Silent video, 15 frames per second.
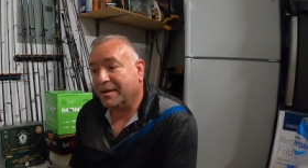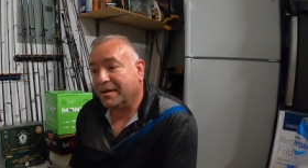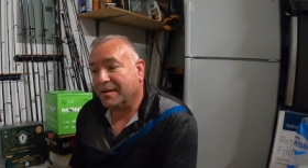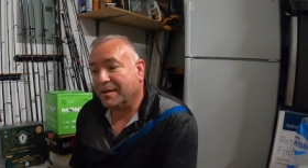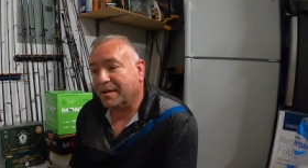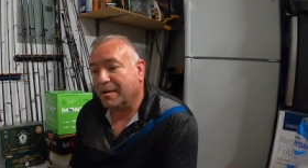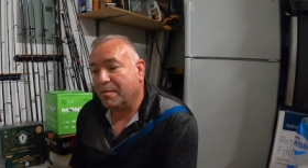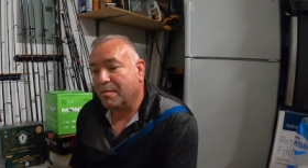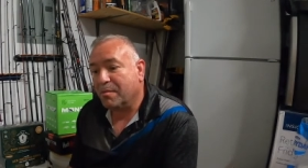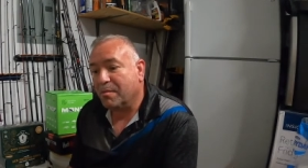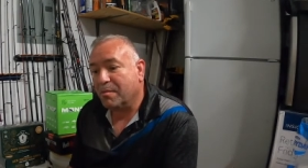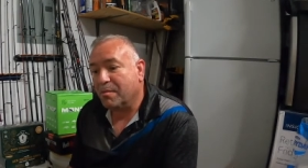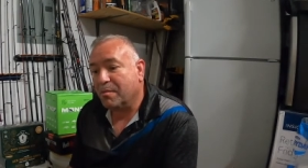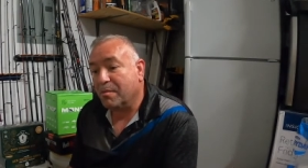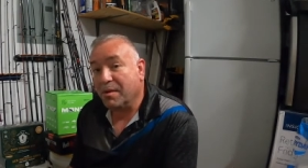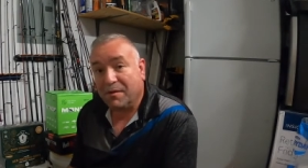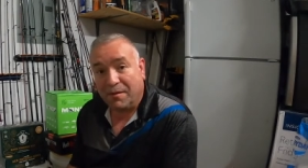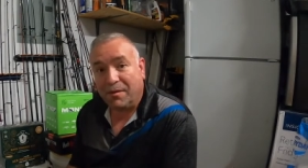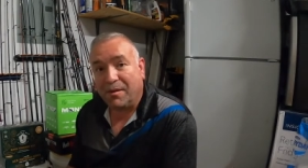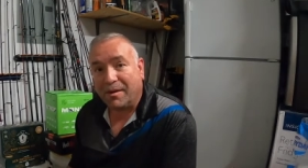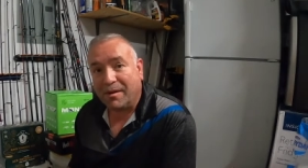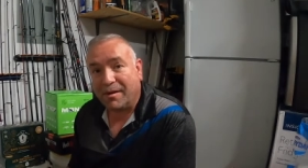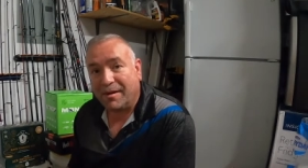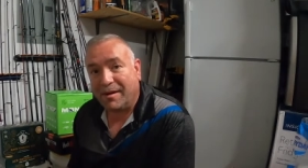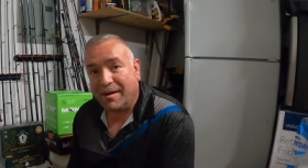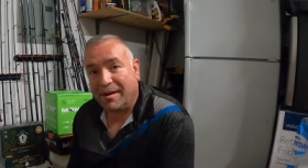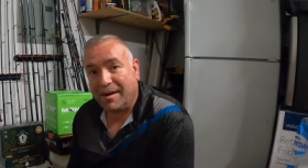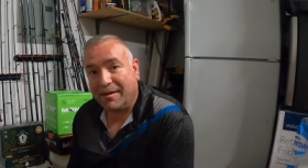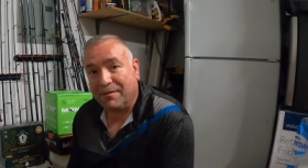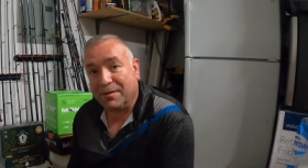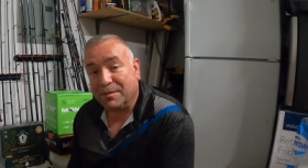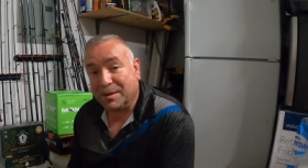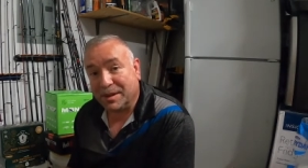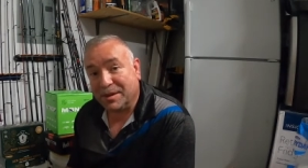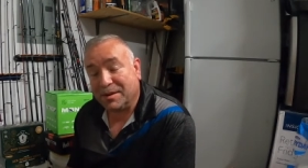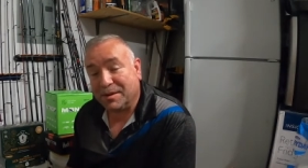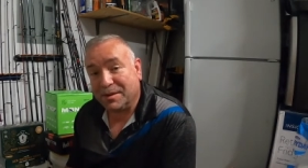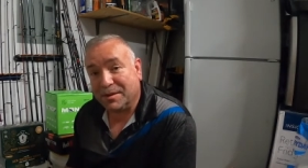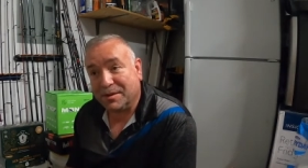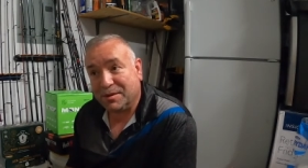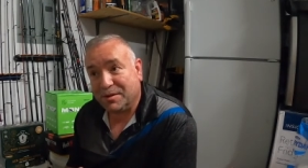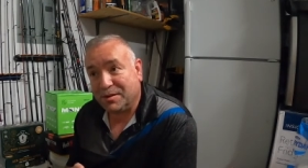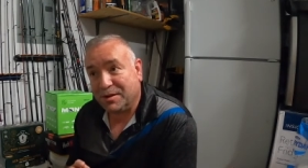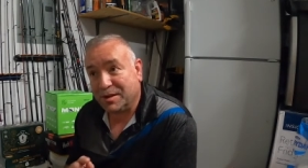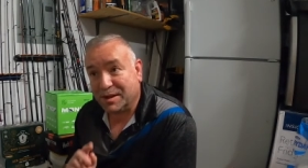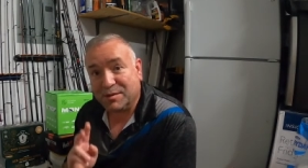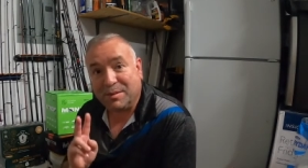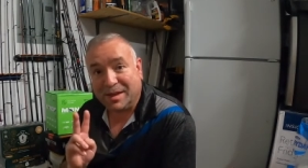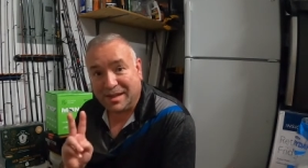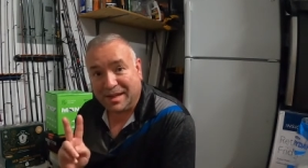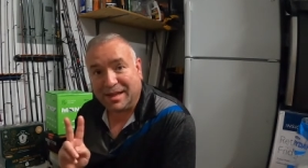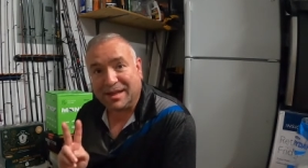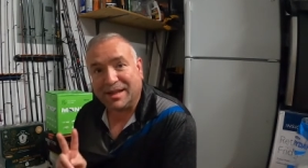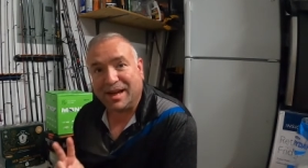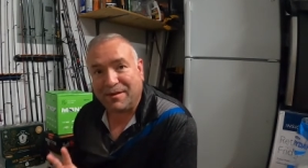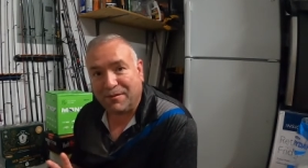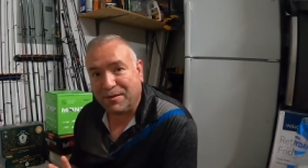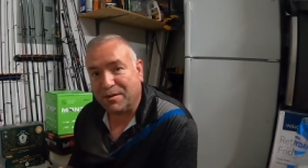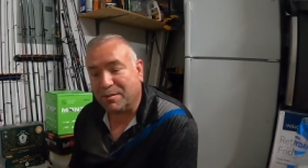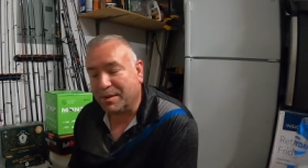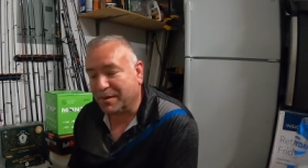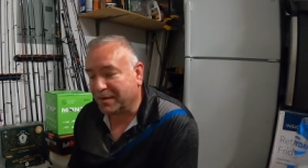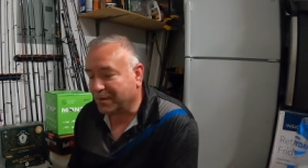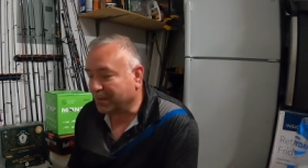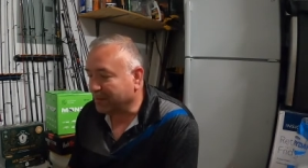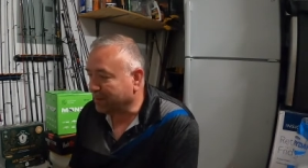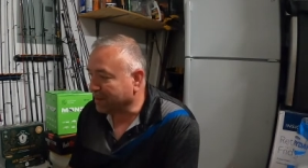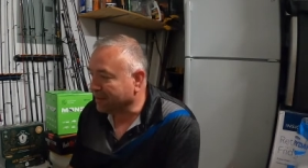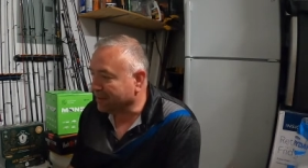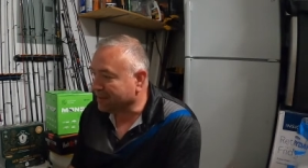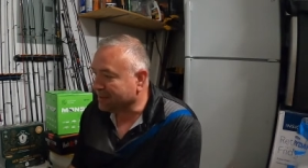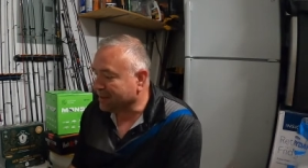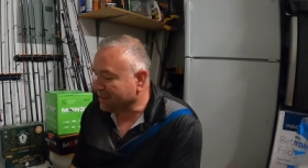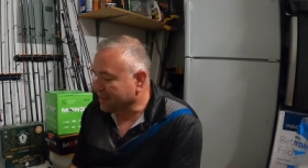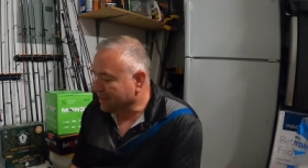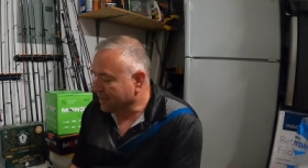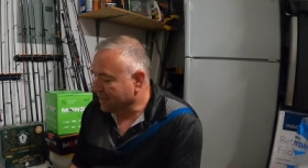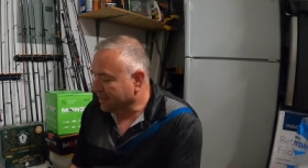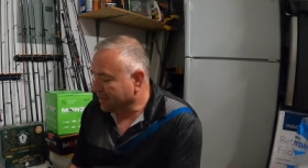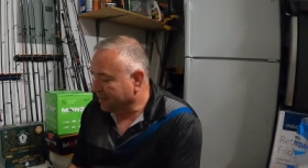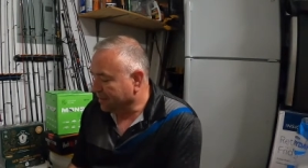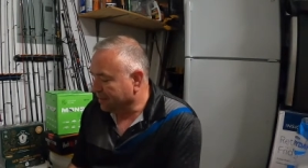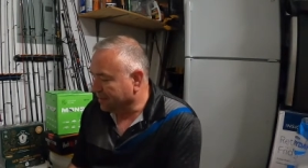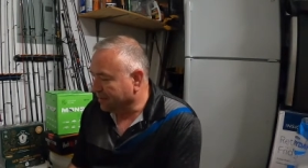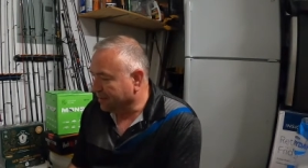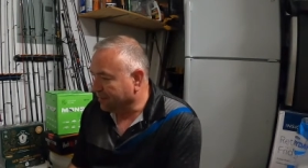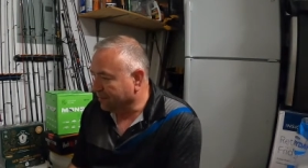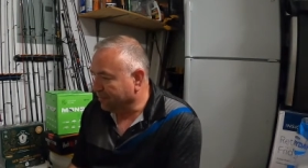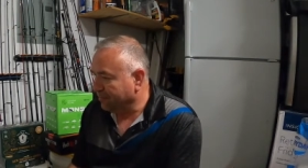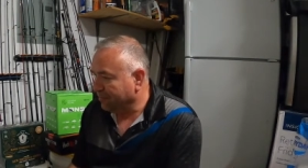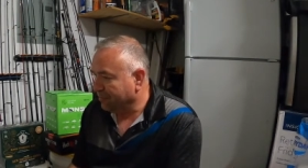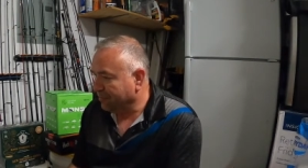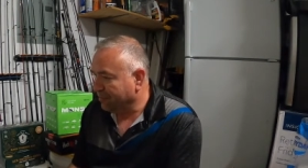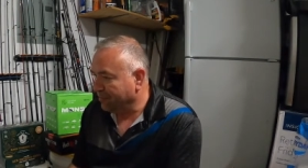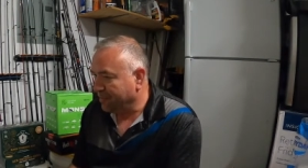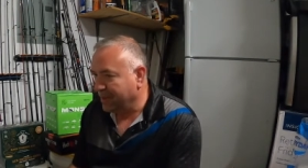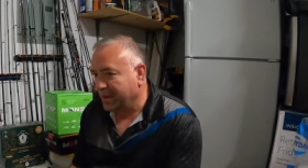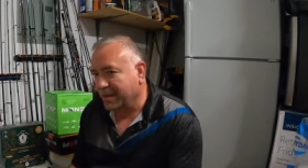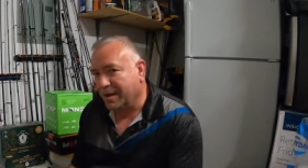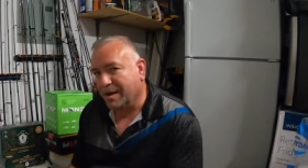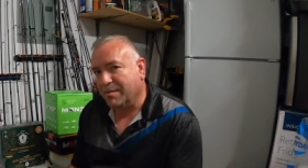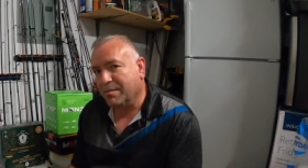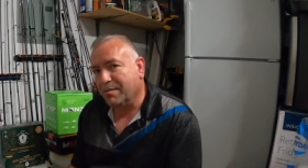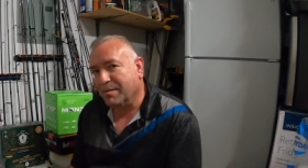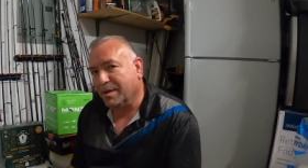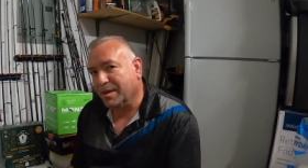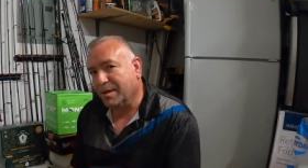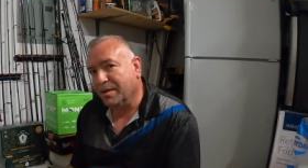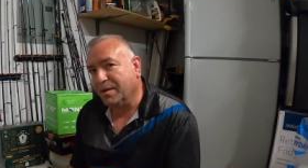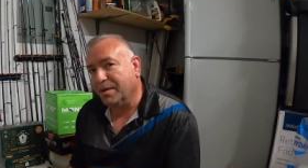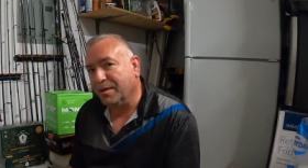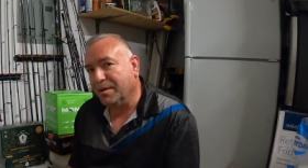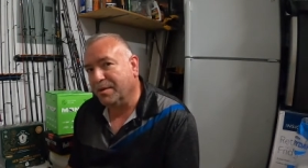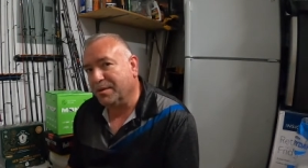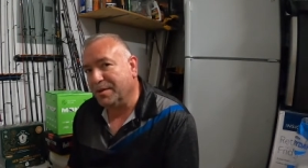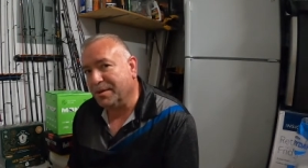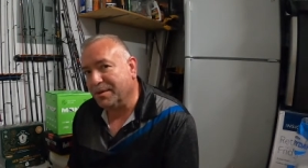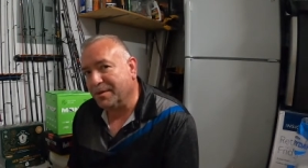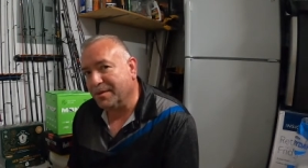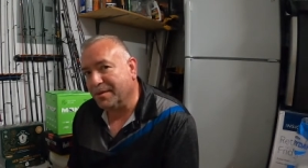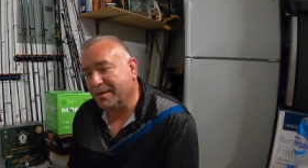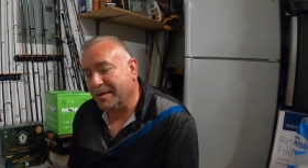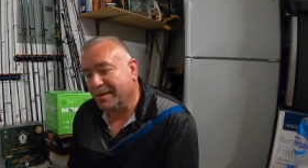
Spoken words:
um, before. I filmed it. This is my second time filming this one because, um, being that I'm a little new to